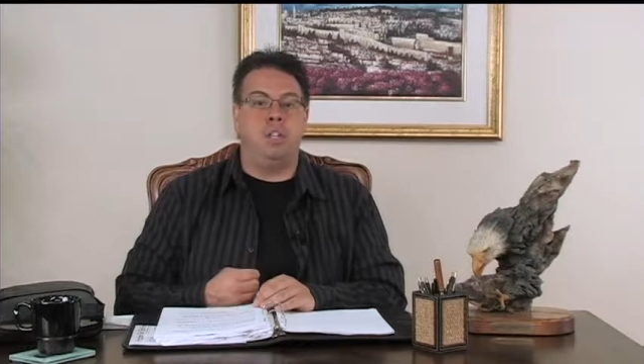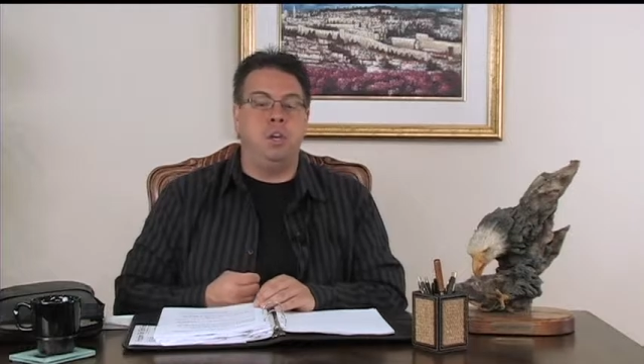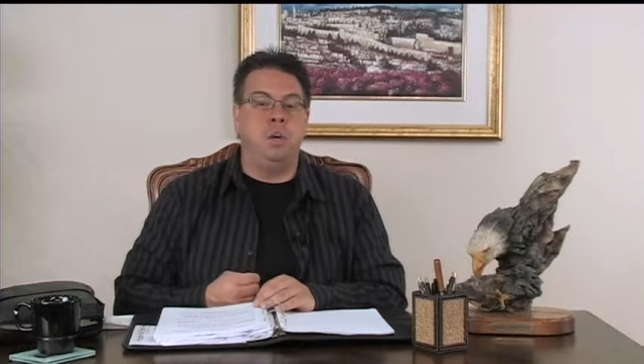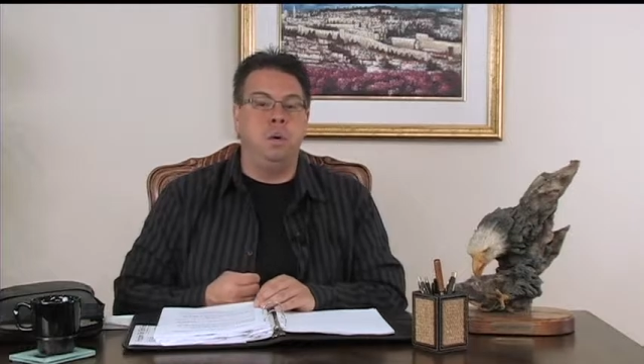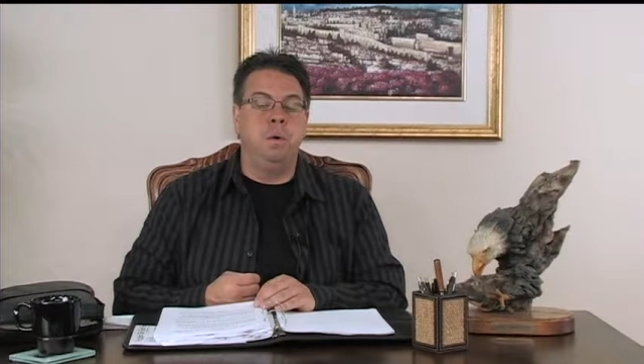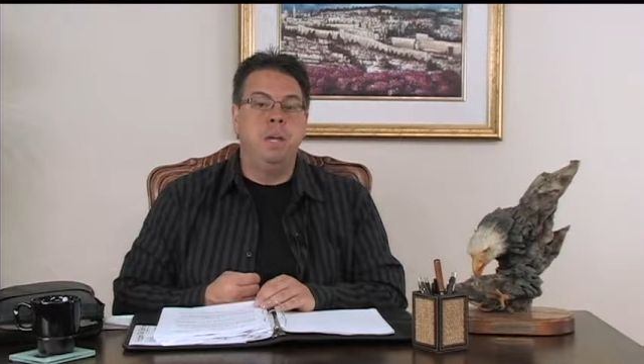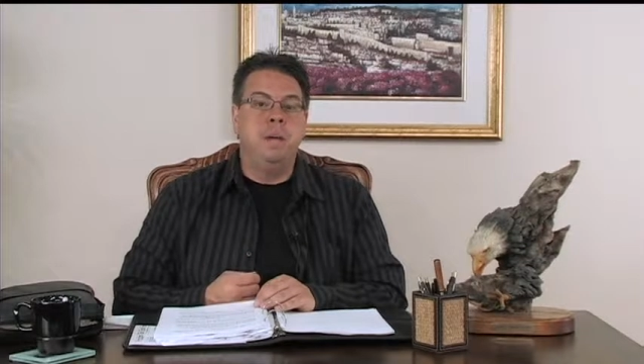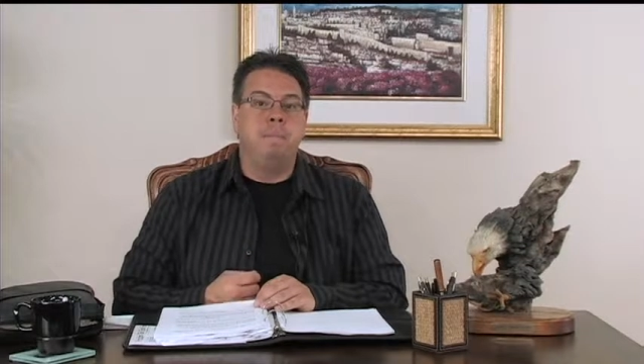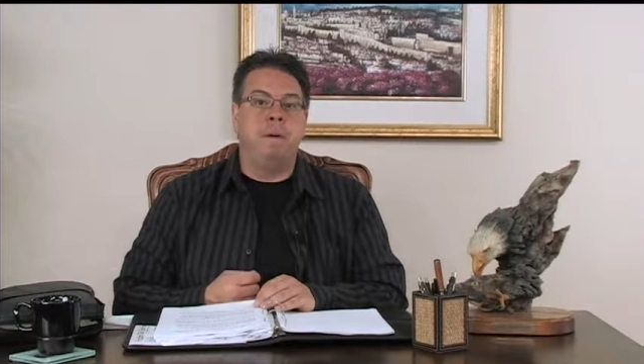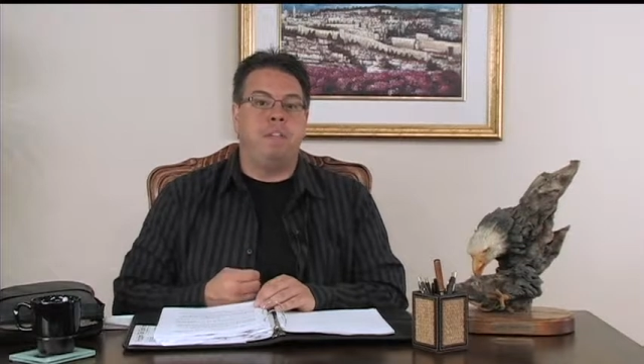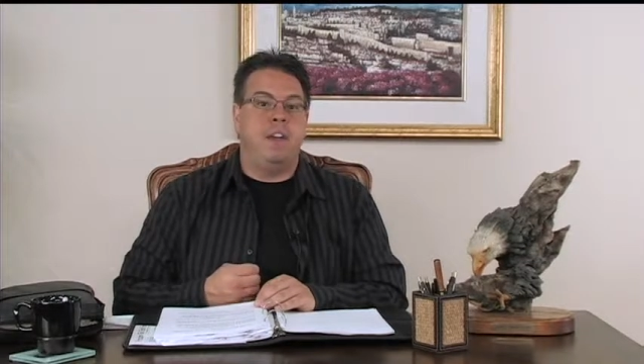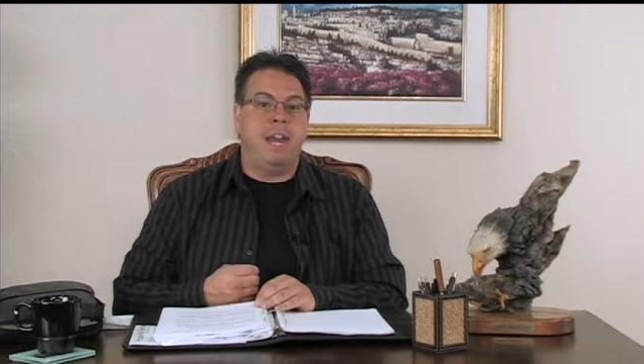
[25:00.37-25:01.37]
you,
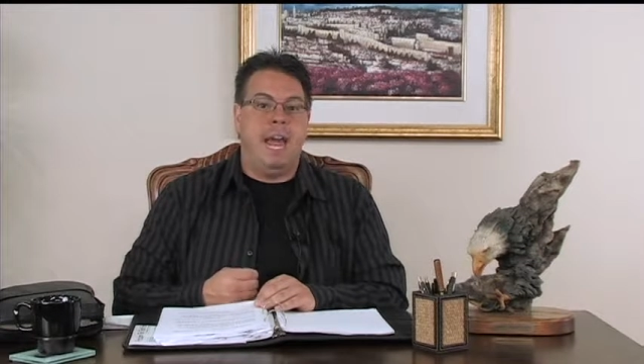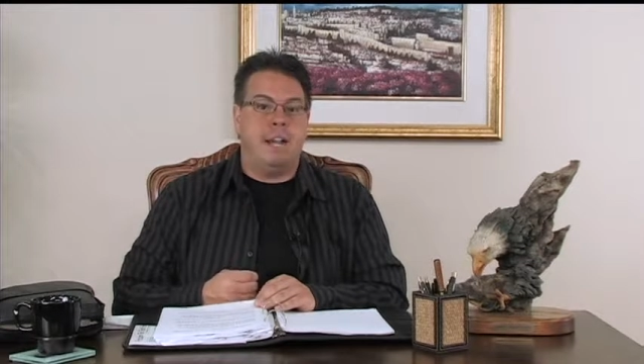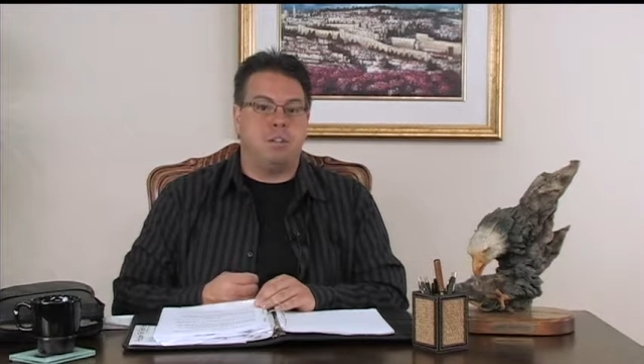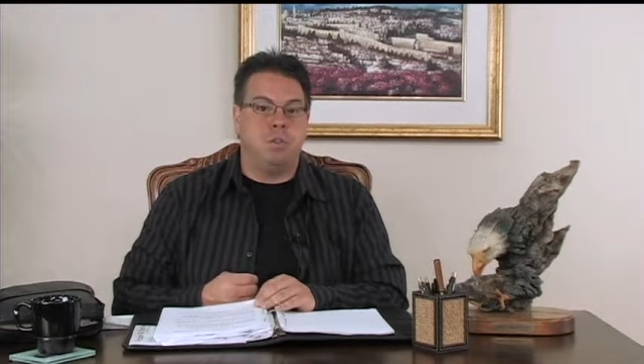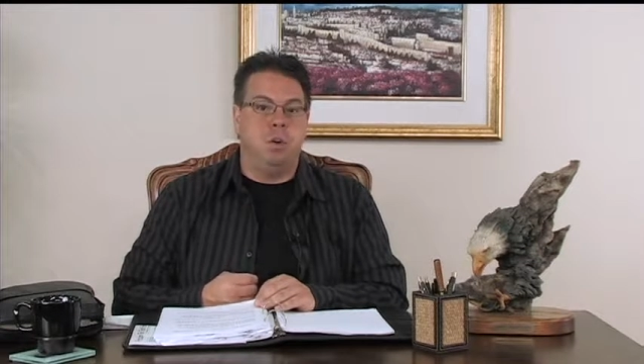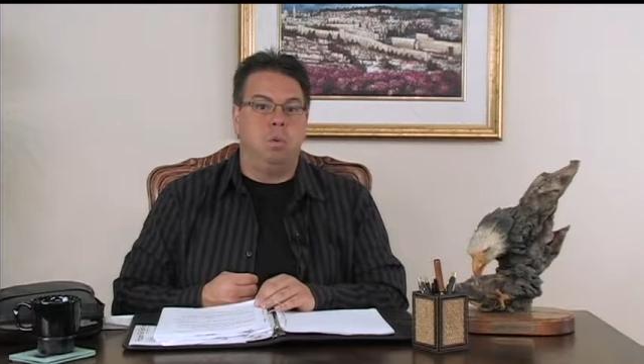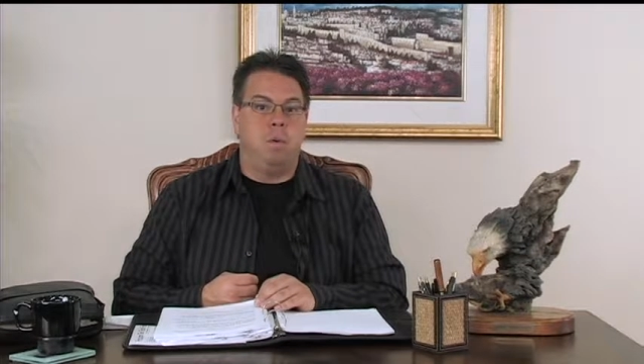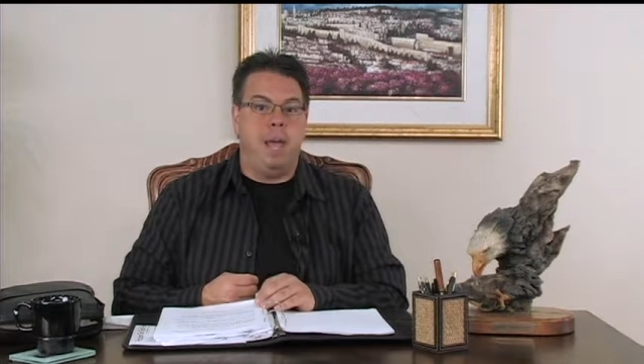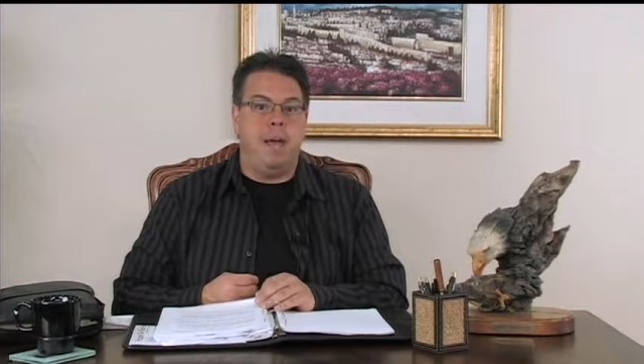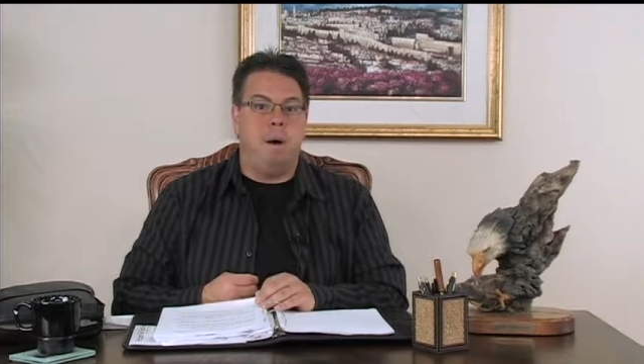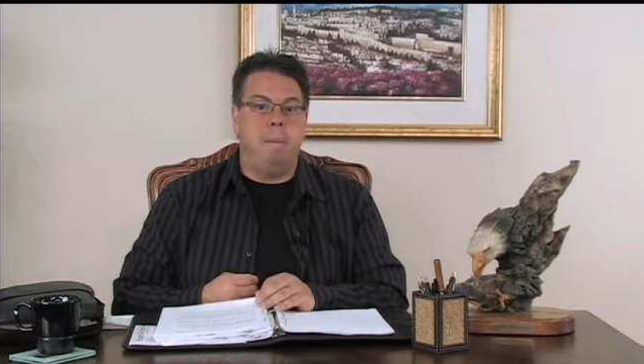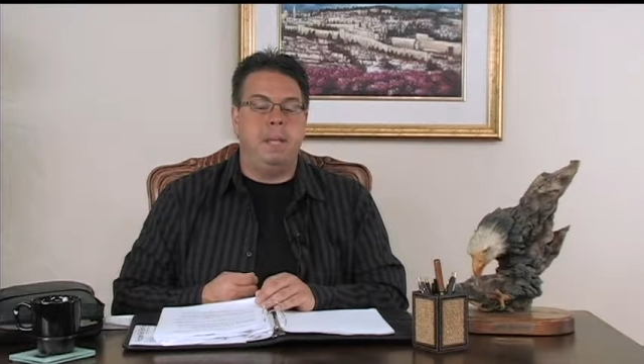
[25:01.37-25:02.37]
but the natural
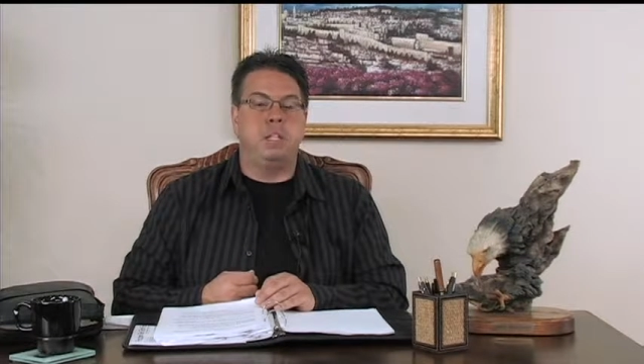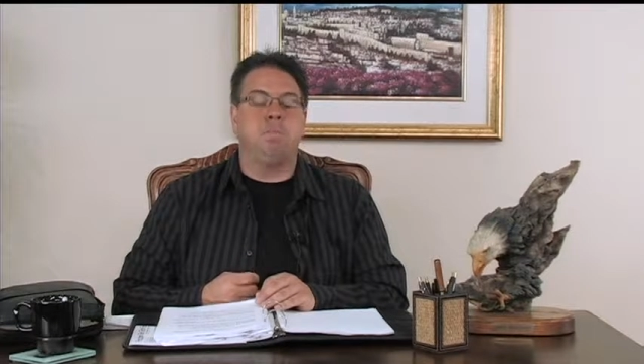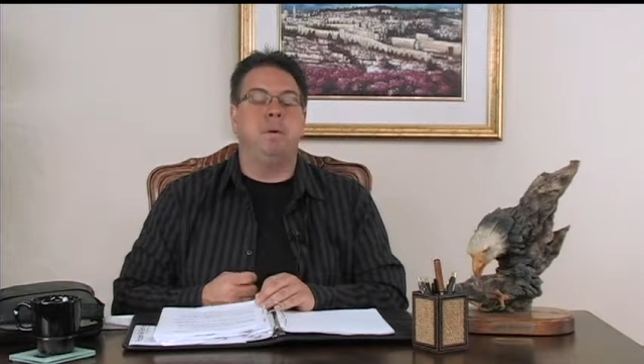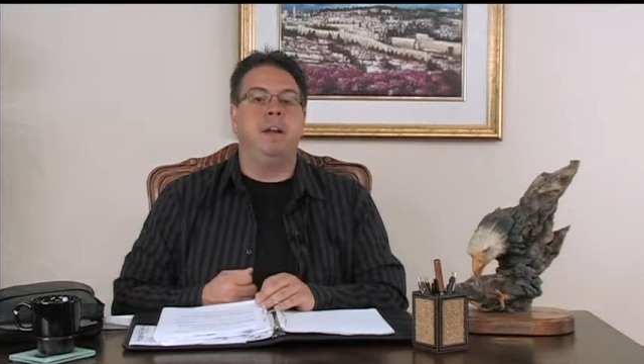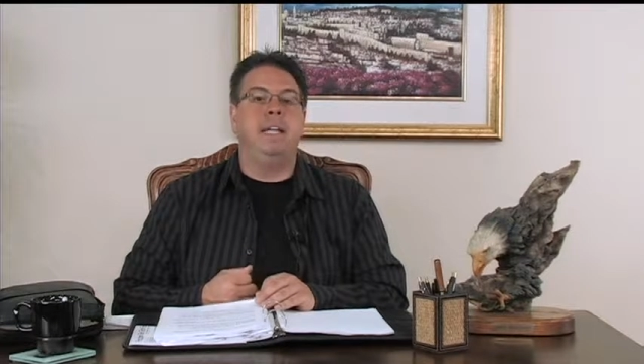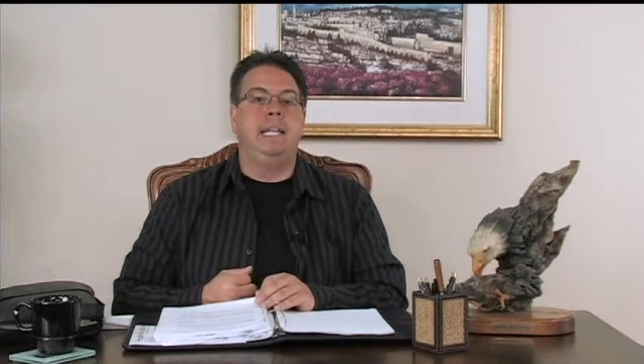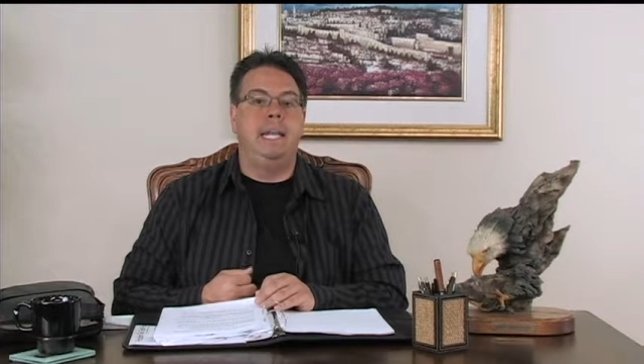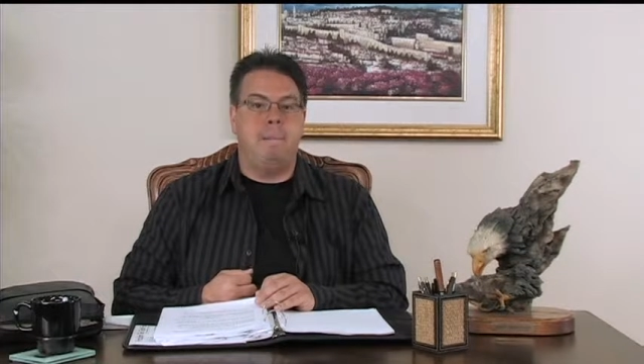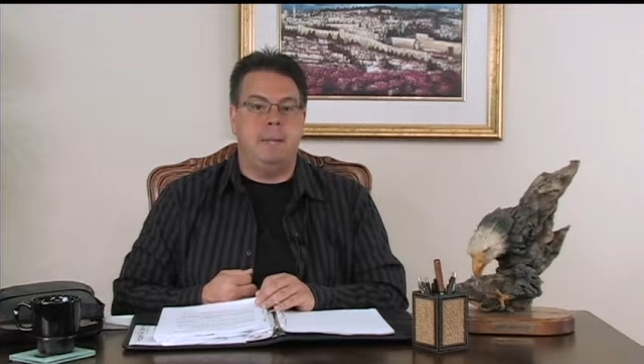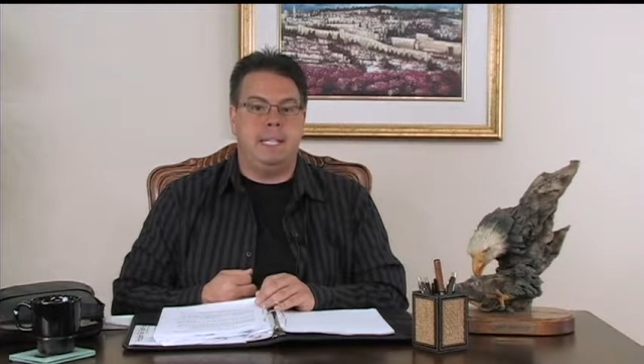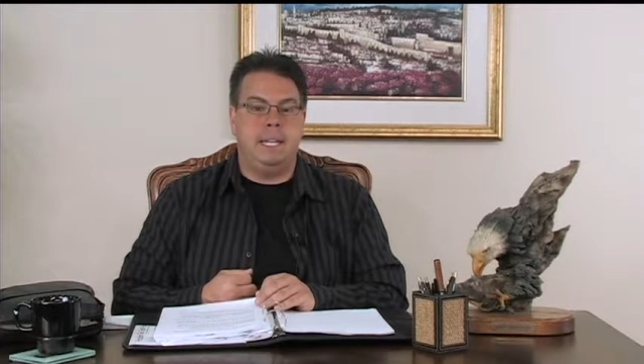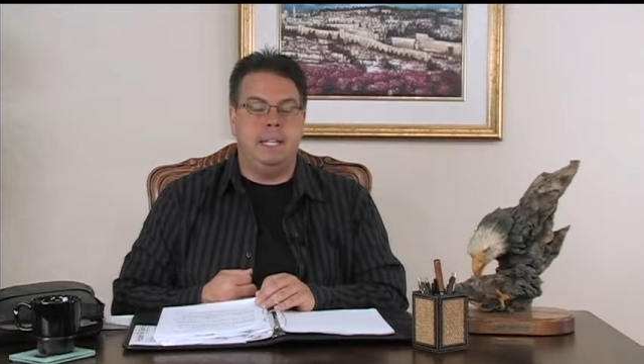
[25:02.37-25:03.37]
realm is pretty
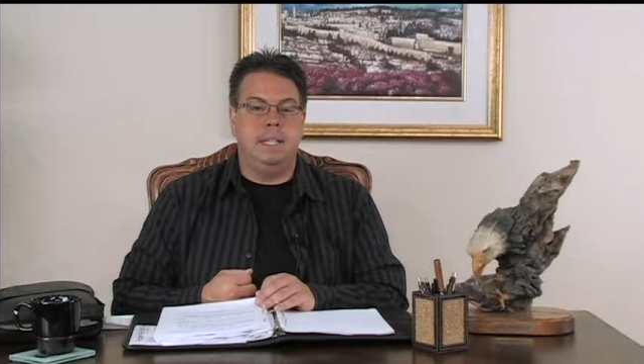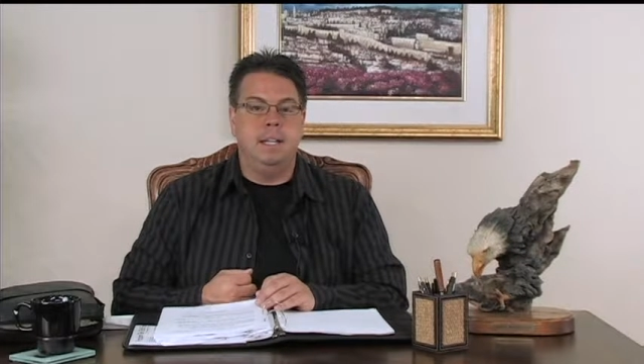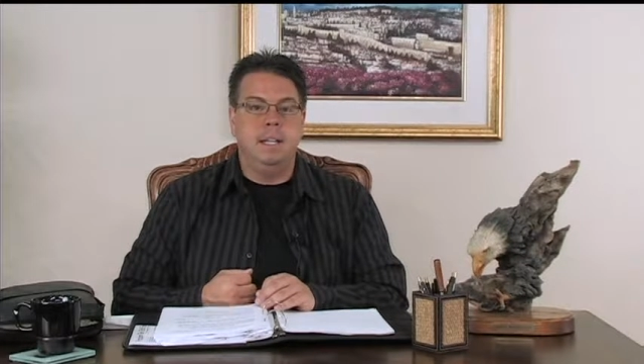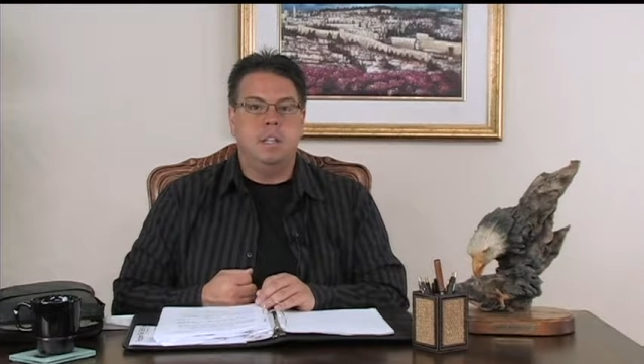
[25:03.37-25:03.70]
limited.